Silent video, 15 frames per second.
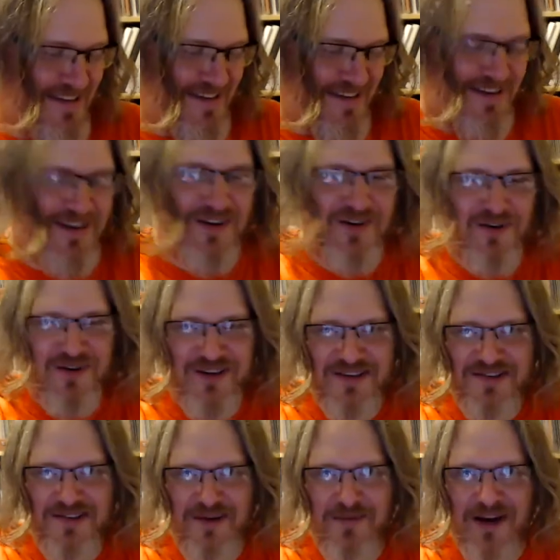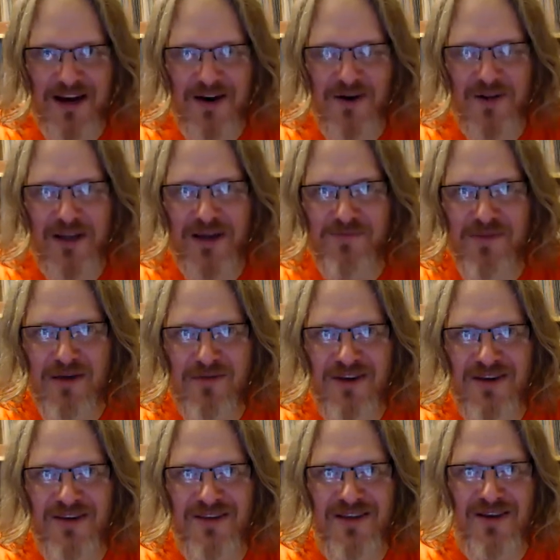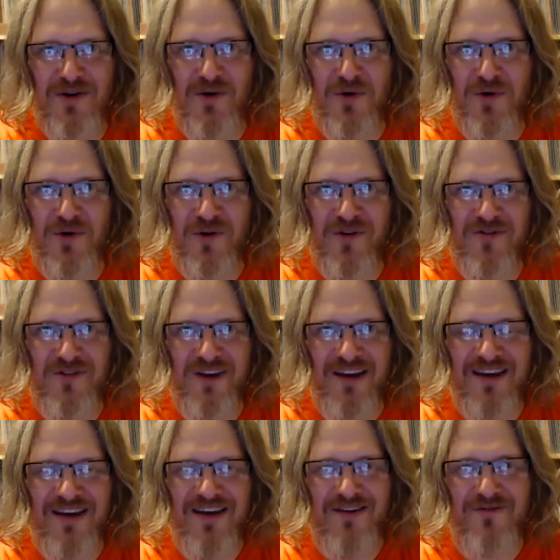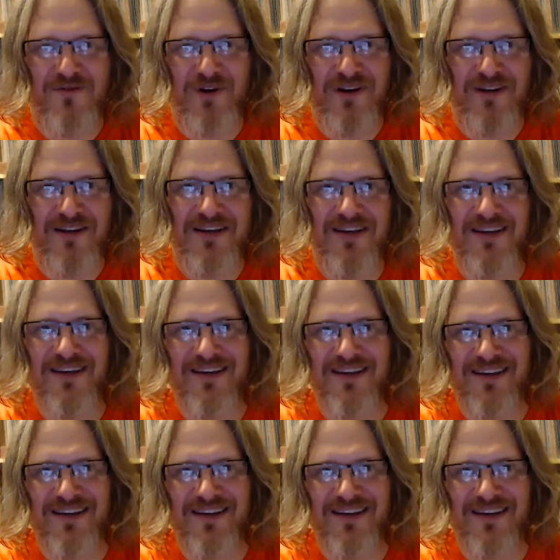You know, somehow, like maybe the owner of a friendly